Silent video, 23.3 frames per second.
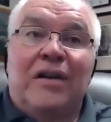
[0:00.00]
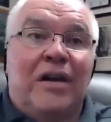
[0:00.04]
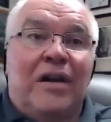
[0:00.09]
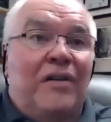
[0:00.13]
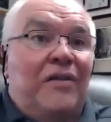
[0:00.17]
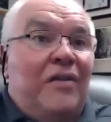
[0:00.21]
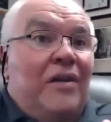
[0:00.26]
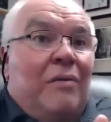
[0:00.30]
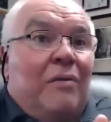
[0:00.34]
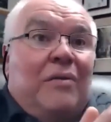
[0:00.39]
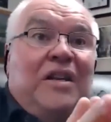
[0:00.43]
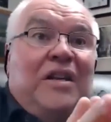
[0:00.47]

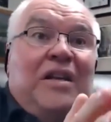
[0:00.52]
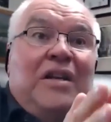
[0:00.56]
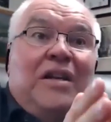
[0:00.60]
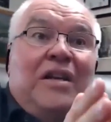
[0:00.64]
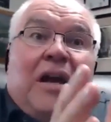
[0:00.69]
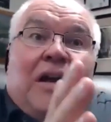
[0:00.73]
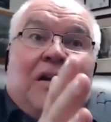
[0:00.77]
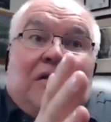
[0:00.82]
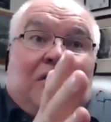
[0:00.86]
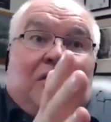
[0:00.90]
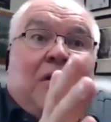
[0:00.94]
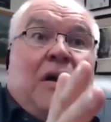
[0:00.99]
And then we need
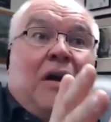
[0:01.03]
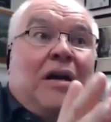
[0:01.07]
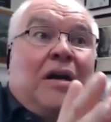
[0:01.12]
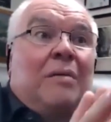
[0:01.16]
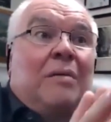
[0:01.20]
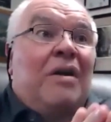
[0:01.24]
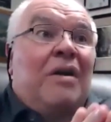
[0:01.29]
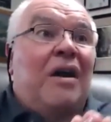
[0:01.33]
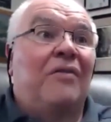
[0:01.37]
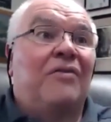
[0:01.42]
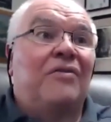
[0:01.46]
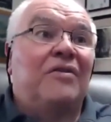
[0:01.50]
to talk
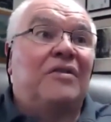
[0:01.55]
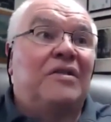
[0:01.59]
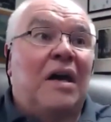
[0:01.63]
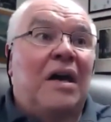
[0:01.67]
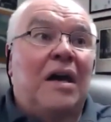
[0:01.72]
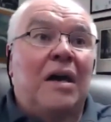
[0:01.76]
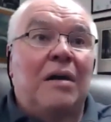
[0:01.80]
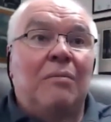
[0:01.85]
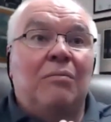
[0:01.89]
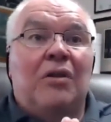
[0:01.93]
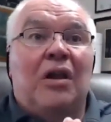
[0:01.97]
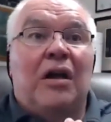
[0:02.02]
about the
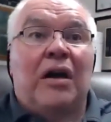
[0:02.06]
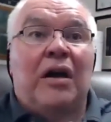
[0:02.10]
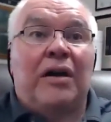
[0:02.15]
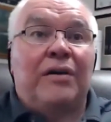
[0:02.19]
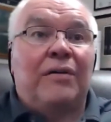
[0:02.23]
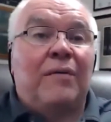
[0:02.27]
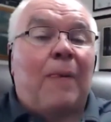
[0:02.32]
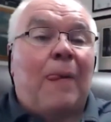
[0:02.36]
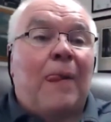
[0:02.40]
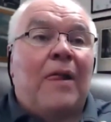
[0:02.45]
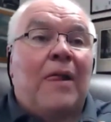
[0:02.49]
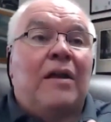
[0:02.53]
timeline.
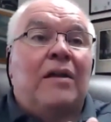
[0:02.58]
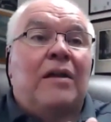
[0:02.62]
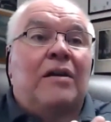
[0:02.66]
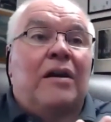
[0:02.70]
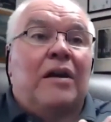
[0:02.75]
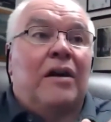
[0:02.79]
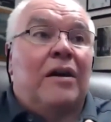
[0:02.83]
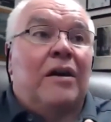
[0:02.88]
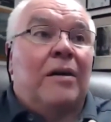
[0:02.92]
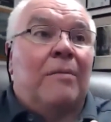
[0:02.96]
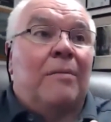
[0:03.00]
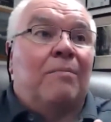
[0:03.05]

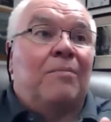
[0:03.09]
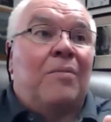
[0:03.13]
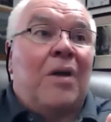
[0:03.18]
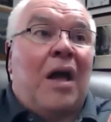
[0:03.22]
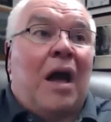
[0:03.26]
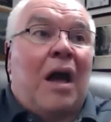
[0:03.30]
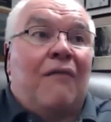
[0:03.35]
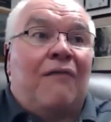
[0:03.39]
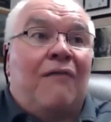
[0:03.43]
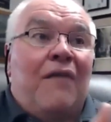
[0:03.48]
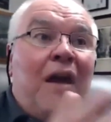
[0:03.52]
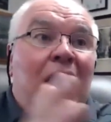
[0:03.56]

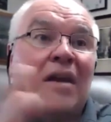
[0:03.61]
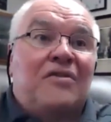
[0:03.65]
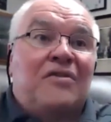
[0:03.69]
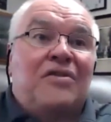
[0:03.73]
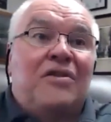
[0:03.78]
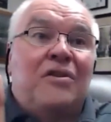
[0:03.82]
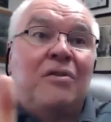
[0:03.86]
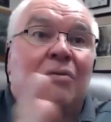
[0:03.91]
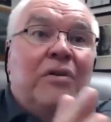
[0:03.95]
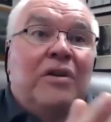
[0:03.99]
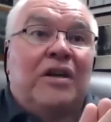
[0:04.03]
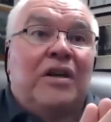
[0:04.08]
How fast
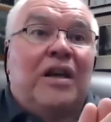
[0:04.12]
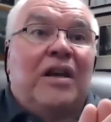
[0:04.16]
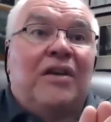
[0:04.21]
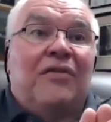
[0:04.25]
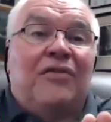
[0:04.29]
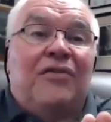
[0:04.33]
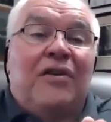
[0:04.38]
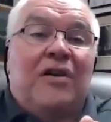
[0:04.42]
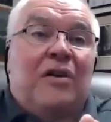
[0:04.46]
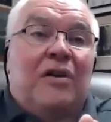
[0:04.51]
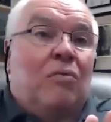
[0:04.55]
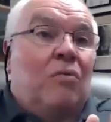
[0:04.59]
do you want to
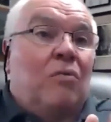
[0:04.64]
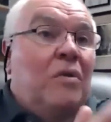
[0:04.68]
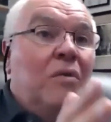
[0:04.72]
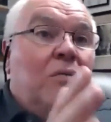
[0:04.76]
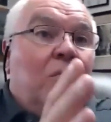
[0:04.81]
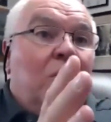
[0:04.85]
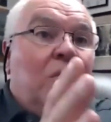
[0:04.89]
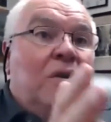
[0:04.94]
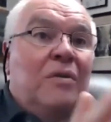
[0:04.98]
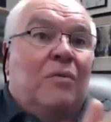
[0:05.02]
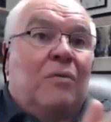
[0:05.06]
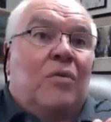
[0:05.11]
get there?
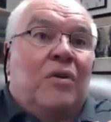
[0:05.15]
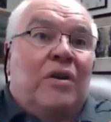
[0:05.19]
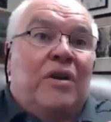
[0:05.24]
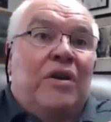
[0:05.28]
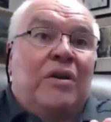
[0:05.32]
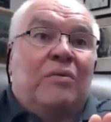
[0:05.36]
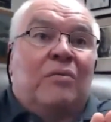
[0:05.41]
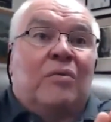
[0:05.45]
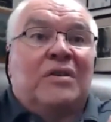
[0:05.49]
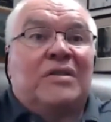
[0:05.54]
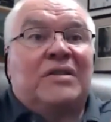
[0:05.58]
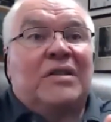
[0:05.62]
What
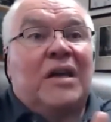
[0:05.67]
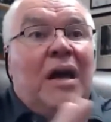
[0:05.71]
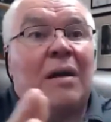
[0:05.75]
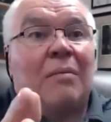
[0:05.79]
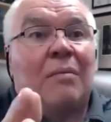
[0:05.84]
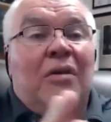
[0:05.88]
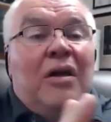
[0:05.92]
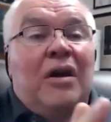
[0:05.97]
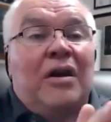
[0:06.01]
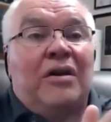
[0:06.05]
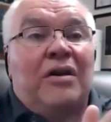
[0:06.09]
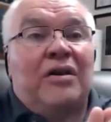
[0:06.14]

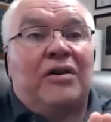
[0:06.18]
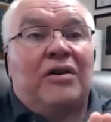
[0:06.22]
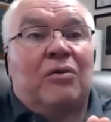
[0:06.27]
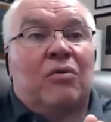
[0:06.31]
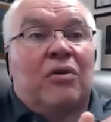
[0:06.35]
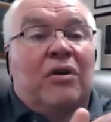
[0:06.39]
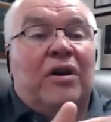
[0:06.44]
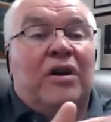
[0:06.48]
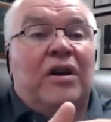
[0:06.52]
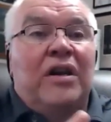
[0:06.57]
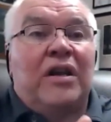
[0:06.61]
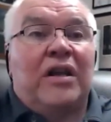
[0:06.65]
timeline are you
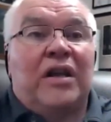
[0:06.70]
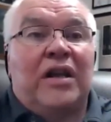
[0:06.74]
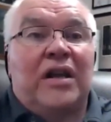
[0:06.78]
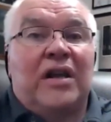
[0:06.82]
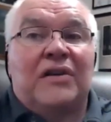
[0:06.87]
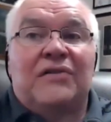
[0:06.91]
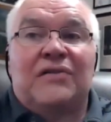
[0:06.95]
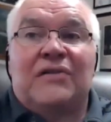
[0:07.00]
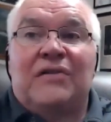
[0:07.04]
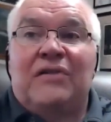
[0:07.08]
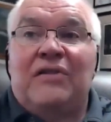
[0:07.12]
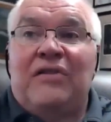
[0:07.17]
working
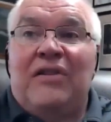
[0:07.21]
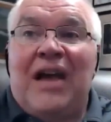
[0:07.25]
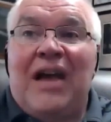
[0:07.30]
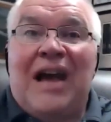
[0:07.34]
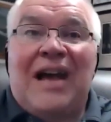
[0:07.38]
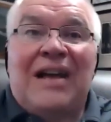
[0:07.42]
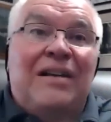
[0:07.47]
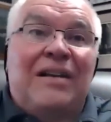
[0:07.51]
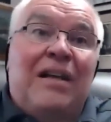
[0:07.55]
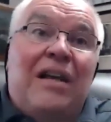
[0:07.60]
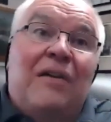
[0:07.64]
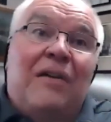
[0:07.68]
against?
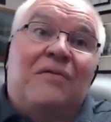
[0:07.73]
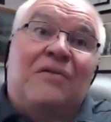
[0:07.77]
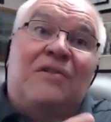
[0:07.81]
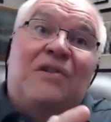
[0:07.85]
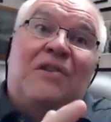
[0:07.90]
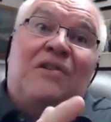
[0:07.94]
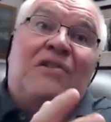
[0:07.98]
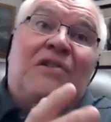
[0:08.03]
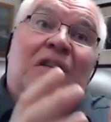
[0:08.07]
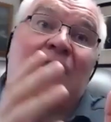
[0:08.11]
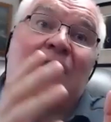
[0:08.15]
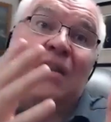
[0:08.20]
That gives
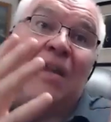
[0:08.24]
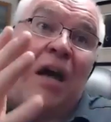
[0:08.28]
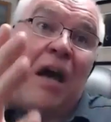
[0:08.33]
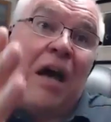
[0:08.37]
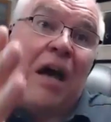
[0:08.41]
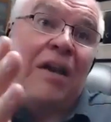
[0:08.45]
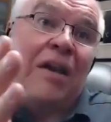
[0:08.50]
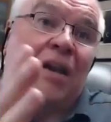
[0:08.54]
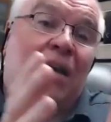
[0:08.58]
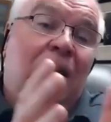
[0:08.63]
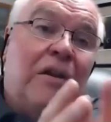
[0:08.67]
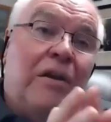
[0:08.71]
us a
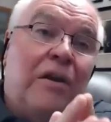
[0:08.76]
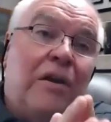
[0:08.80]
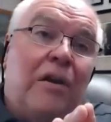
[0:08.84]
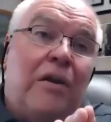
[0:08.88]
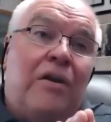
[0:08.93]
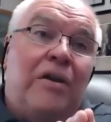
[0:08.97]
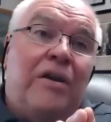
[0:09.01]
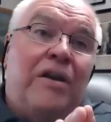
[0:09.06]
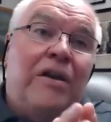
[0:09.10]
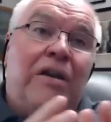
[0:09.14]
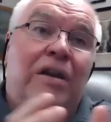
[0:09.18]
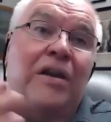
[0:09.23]
lot of
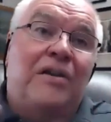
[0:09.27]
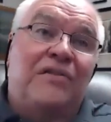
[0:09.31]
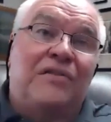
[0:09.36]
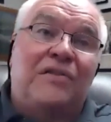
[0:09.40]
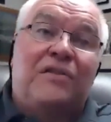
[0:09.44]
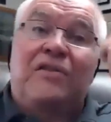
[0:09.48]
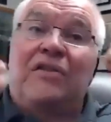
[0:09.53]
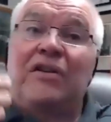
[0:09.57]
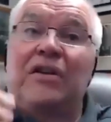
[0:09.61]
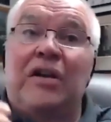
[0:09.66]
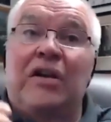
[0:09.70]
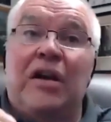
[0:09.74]
clarity as
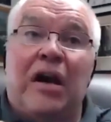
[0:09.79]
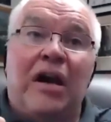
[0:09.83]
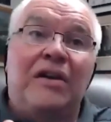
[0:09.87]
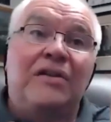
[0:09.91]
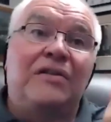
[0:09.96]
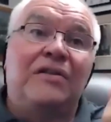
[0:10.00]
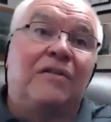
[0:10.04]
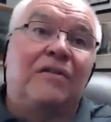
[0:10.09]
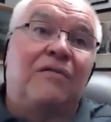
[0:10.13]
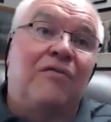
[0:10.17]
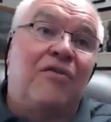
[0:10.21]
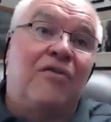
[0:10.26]
to the
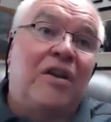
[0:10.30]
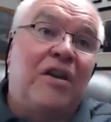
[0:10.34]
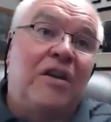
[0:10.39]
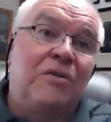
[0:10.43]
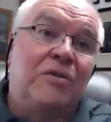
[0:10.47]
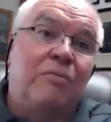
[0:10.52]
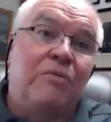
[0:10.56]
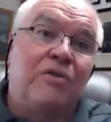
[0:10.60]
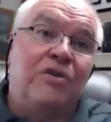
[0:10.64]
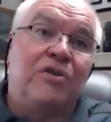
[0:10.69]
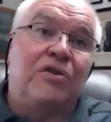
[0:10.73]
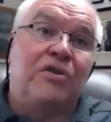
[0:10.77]
kinds of
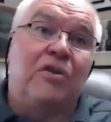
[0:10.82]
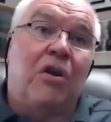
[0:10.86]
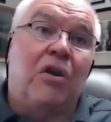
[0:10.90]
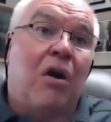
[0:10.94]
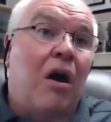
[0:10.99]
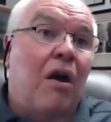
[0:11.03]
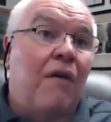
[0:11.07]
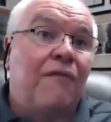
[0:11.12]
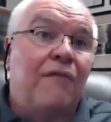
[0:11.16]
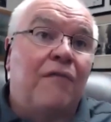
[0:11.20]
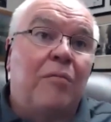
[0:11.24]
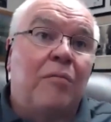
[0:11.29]
things we should
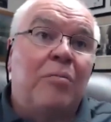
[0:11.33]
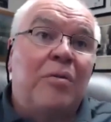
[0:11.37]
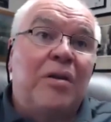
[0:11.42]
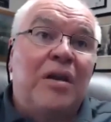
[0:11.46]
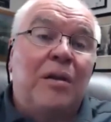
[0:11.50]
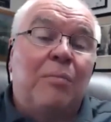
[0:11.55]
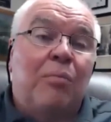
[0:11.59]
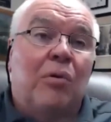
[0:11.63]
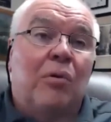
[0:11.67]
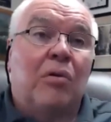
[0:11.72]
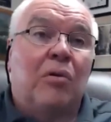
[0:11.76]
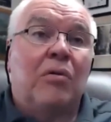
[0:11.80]
offer
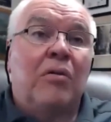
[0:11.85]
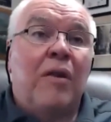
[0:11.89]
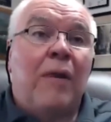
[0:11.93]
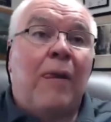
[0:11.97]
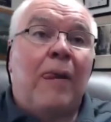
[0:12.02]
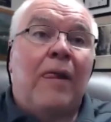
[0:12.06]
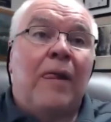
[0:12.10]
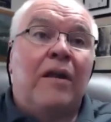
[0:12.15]
people.